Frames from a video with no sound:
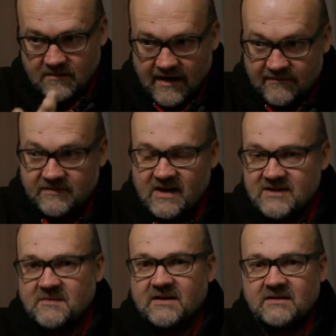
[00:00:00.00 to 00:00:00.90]

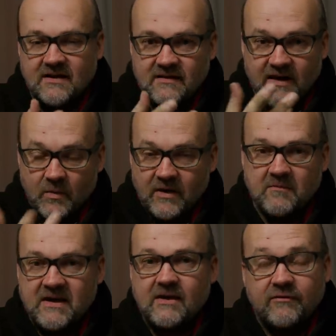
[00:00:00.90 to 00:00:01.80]
advertisement there will
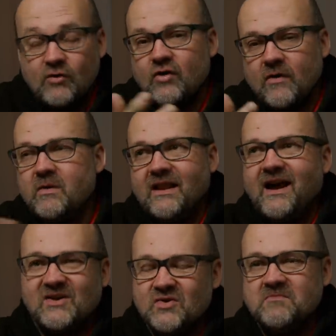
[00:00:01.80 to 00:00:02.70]
be. Of course, well,
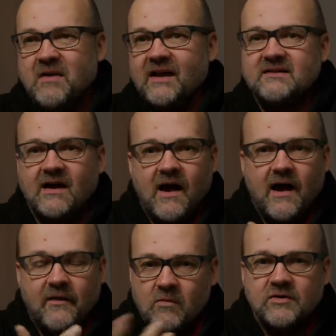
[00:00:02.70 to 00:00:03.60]
I could, but
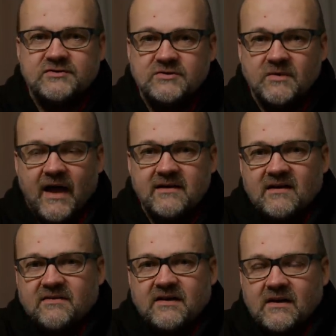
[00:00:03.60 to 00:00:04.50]
I don't want to do that.
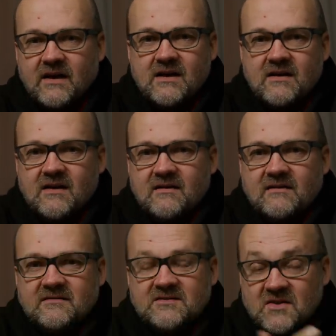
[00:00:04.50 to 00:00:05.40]
I think
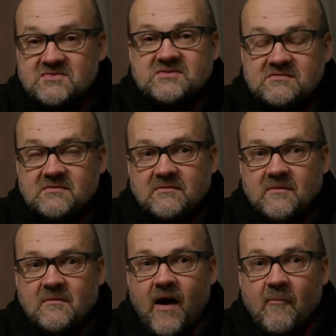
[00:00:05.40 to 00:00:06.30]
those
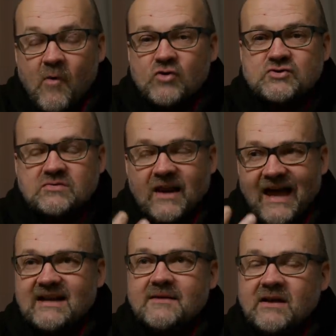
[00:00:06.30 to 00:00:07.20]
are most
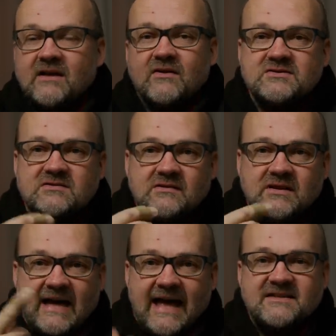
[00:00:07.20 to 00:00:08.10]
likely because
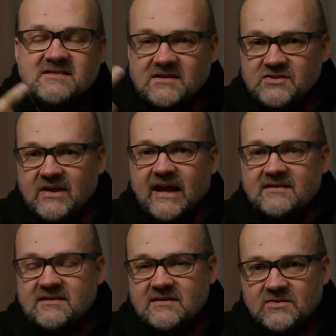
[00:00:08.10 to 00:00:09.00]
the ads that you
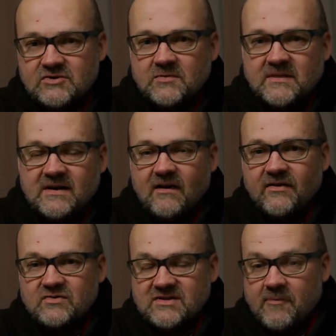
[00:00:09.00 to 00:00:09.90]
get in YouTube,
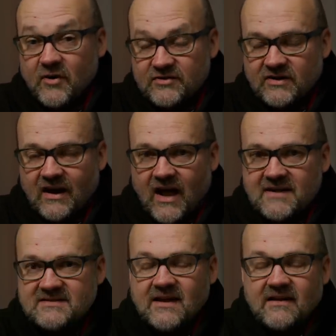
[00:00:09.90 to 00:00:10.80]
those are
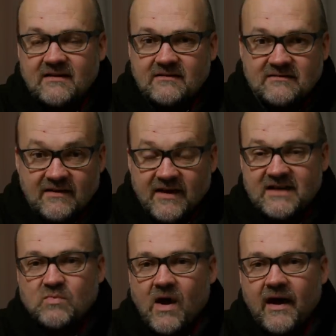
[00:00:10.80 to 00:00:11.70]
personalized, and
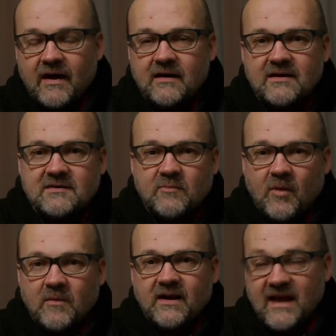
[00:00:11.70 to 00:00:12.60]
that's why he's
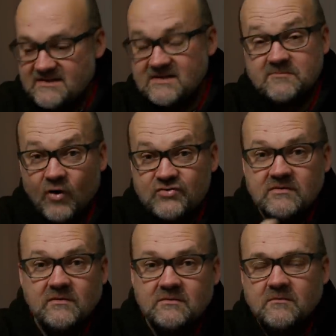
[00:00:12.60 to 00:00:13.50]
probably, Kes, he's
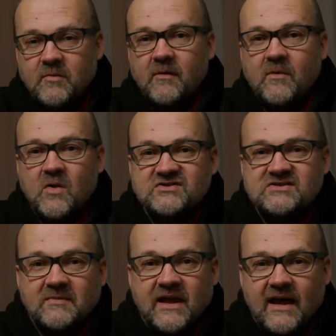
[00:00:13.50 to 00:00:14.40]
probably
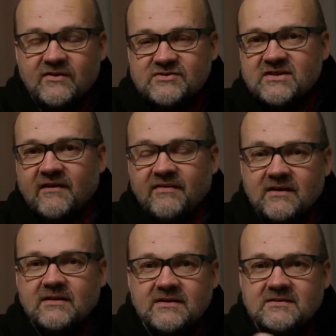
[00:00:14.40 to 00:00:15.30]
watched some Canon stuff,
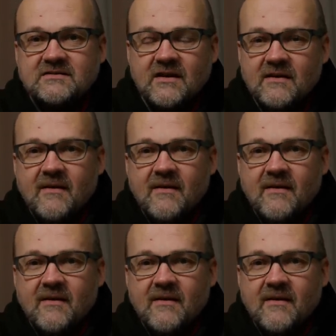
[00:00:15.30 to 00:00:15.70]
and he's